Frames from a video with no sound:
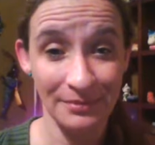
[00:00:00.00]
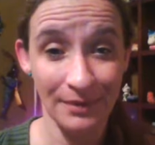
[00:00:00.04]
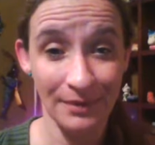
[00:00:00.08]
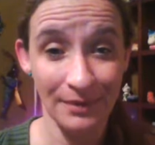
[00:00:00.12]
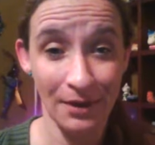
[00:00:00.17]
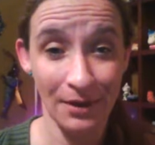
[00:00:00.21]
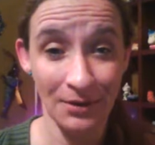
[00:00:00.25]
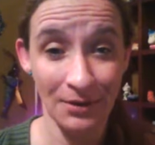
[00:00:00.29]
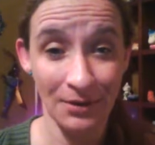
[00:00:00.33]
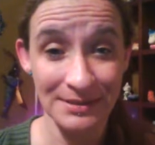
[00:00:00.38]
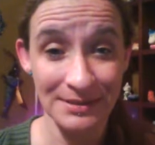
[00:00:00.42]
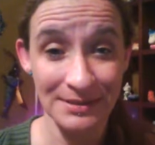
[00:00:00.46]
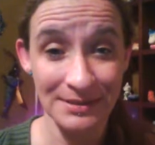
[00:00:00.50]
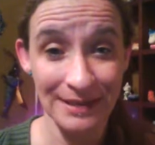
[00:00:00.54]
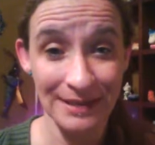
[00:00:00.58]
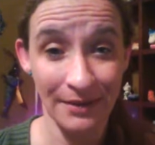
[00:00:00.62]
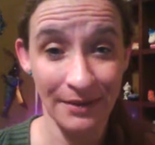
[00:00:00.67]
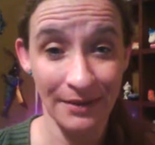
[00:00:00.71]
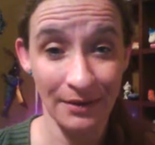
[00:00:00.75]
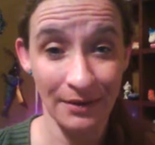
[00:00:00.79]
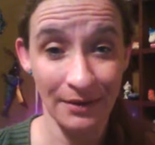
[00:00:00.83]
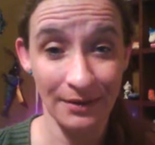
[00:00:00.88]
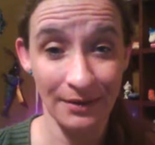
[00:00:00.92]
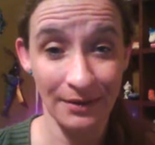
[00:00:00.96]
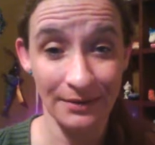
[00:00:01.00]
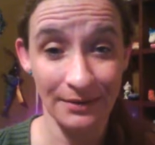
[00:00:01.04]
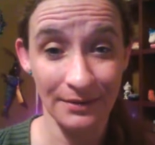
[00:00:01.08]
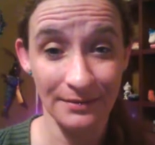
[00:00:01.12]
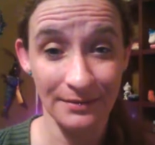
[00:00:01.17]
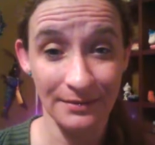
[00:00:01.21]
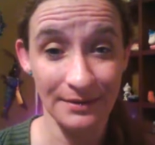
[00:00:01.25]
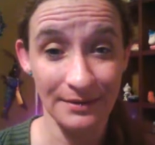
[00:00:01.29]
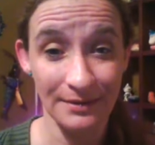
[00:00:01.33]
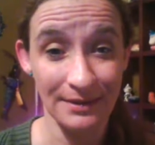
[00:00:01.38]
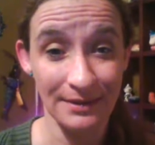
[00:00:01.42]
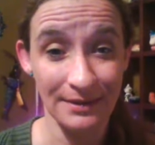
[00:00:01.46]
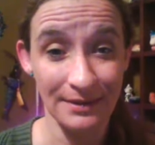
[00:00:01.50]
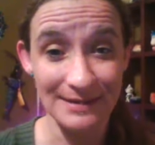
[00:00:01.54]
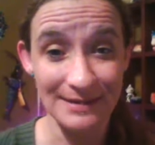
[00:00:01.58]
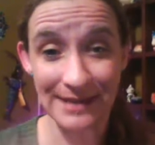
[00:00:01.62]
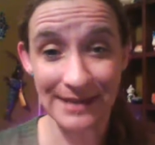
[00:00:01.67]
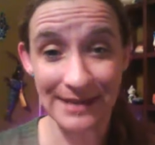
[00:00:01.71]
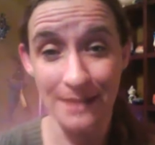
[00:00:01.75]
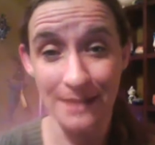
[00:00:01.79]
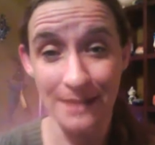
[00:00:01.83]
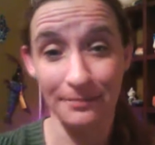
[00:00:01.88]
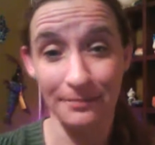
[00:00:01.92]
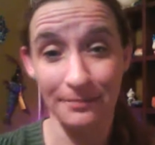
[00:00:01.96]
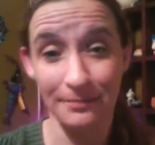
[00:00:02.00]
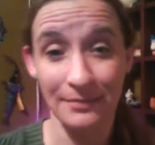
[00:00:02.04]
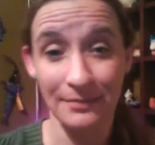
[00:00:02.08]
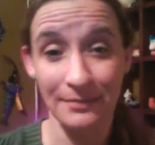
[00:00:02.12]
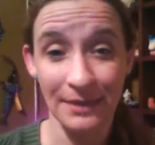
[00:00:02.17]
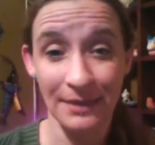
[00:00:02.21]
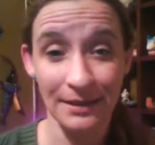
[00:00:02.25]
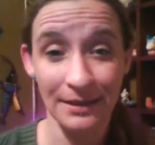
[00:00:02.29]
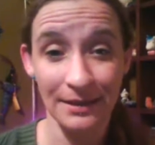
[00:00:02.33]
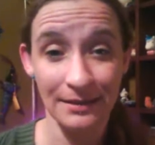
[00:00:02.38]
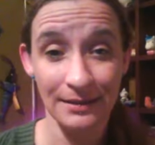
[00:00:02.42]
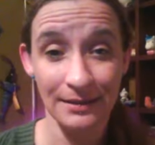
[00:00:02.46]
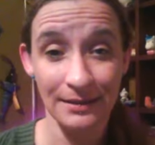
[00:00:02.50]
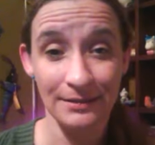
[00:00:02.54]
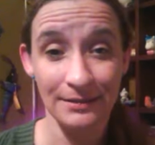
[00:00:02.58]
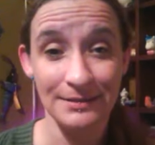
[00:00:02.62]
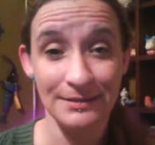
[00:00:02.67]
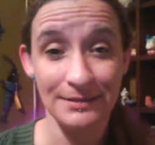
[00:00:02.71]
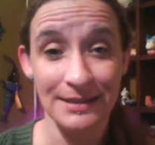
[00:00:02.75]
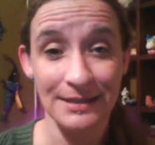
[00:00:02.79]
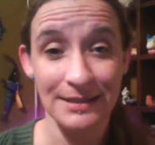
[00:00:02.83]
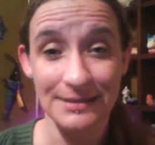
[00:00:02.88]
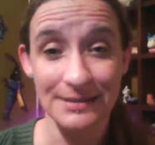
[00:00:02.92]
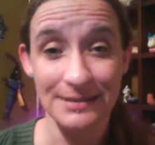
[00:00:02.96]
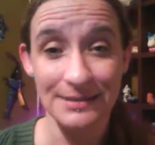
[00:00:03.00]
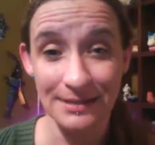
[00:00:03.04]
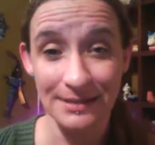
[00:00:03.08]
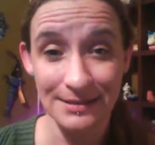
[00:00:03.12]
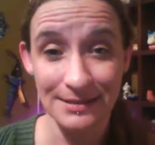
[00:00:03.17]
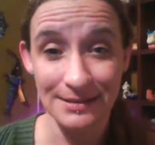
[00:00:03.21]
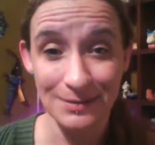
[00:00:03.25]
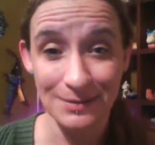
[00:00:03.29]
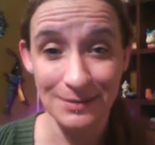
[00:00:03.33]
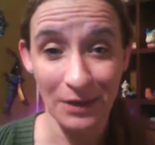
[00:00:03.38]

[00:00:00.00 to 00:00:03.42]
all together the same distance.